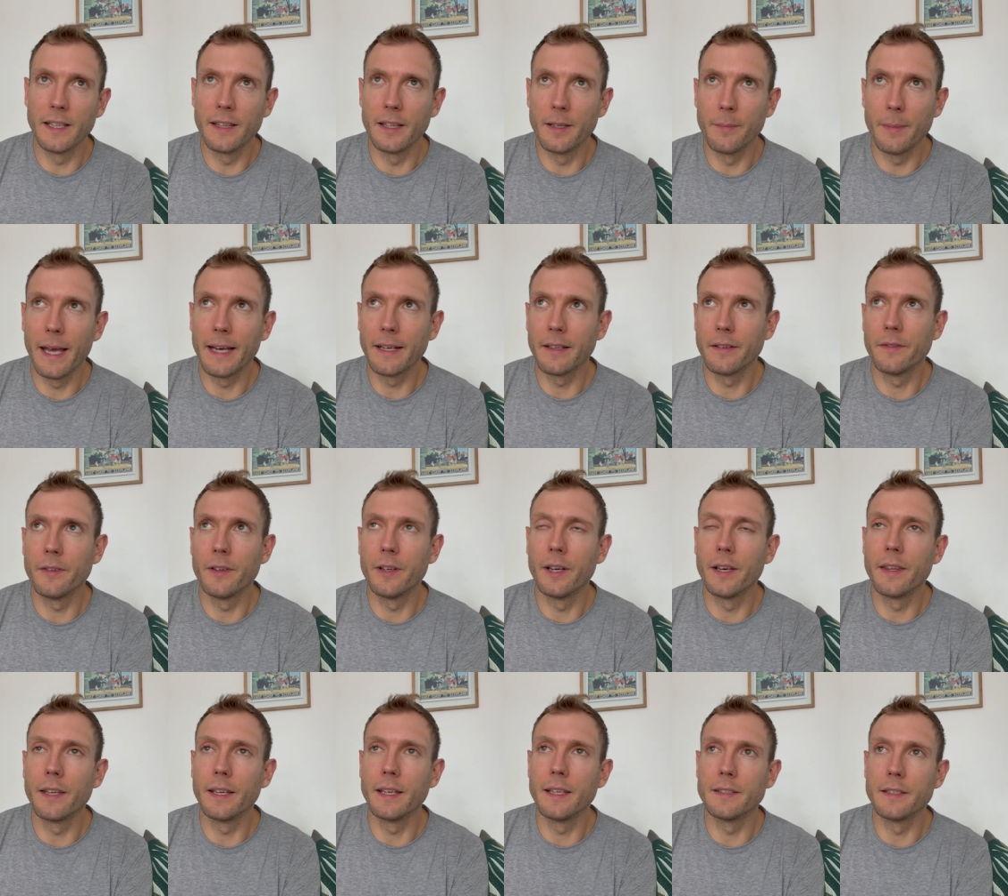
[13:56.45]
then the
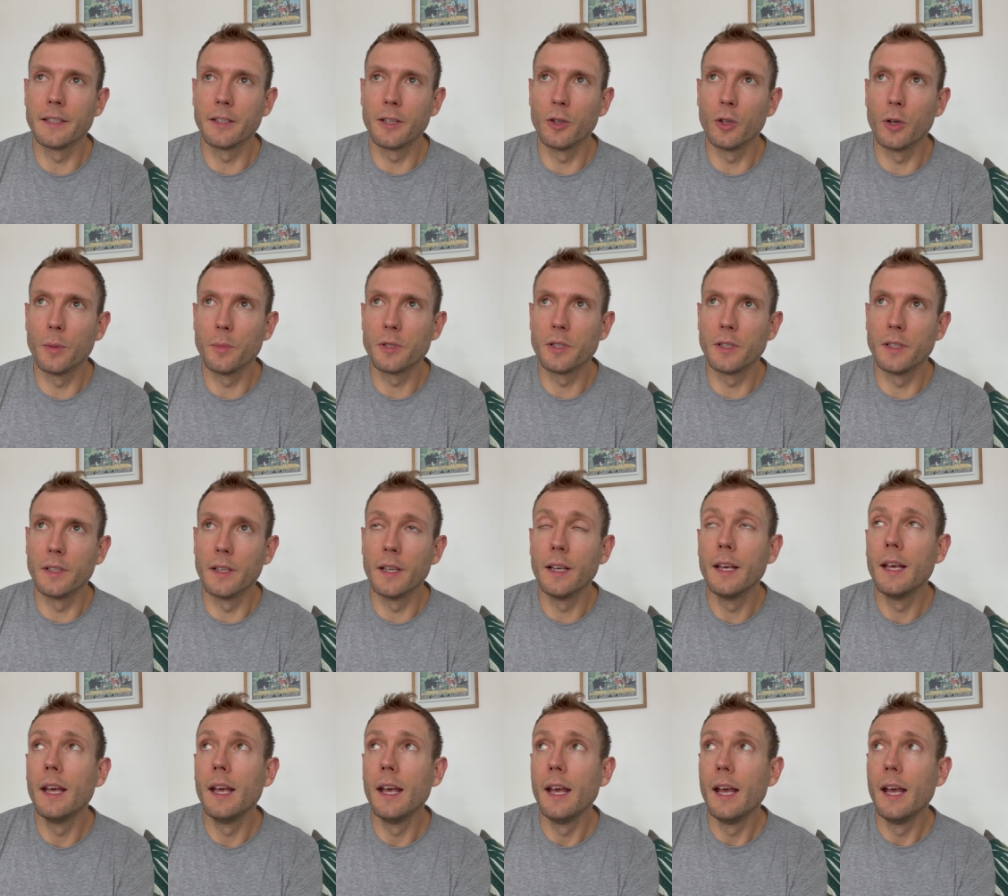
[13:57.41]
Magnify I think is a good option.